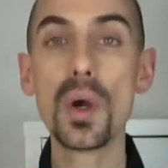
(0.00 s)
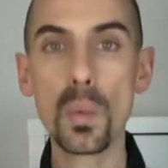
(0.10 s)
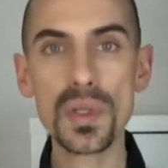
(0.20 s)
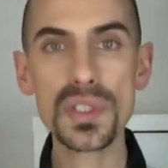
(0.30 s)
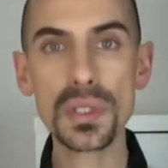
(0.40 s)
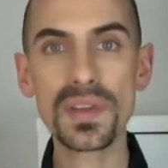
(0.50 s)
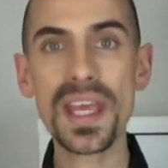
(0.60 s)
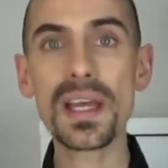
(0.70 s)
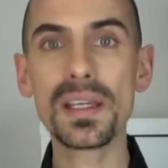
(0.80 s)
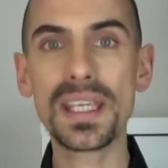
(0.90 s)
Once you're
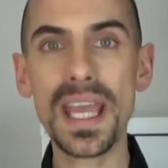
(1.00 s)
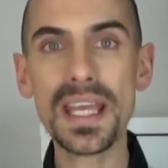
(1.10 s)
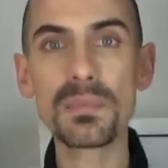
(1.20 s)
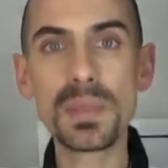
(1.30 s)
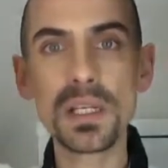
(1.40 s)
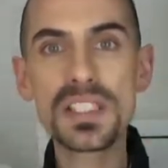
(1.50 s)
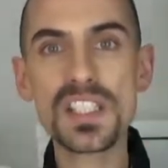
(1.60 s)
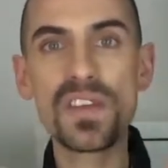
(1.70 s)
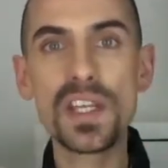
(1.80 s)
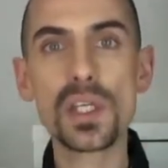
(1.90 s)
there, again, below this video,